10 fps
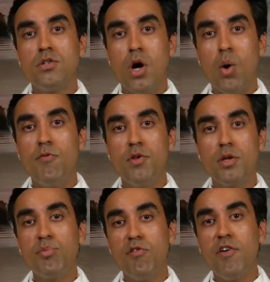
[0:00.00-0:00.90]
to
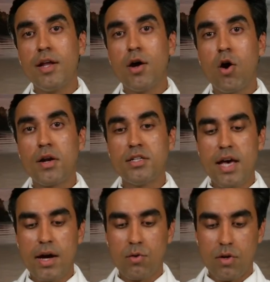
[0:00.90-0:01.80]
hopefully prevent a heart
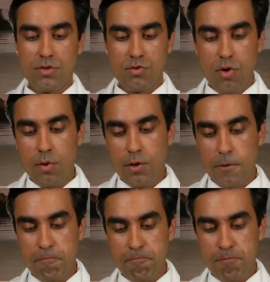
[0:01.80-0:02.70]
attack or a
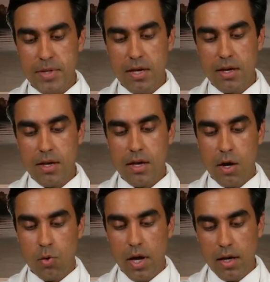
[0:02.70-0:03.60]
stroke.
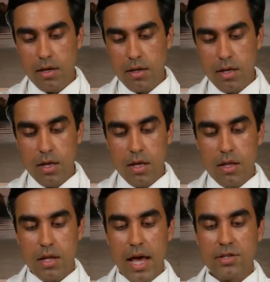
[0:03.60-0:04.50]
Okay,
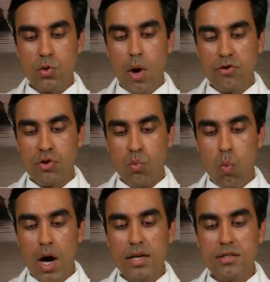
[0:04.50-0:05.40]
the next
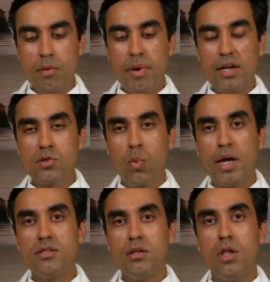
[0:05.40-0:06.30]
question What is the best
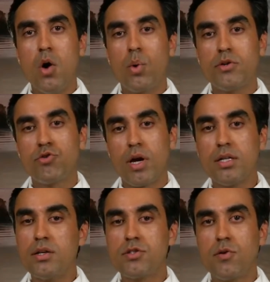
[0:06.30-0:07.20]
way to lower
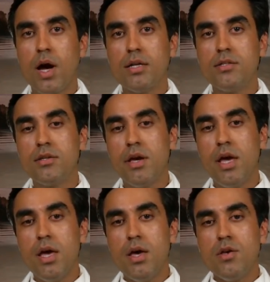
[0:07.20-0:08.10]
triglycerides?
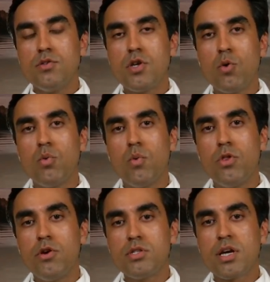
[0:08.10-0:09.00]
So
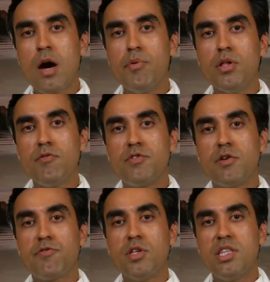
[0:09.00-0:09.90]
there's a couple of
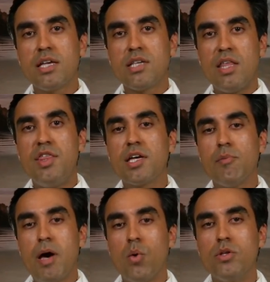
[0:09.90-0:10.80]
different things I
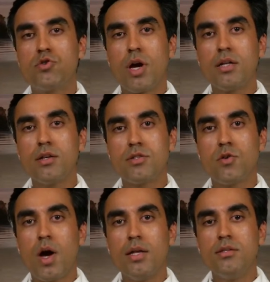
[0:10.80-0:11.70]
think about with
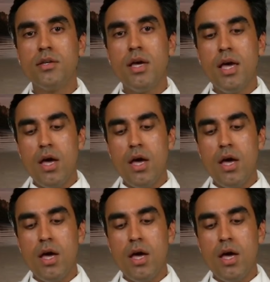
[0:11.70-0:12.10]
triglycerides.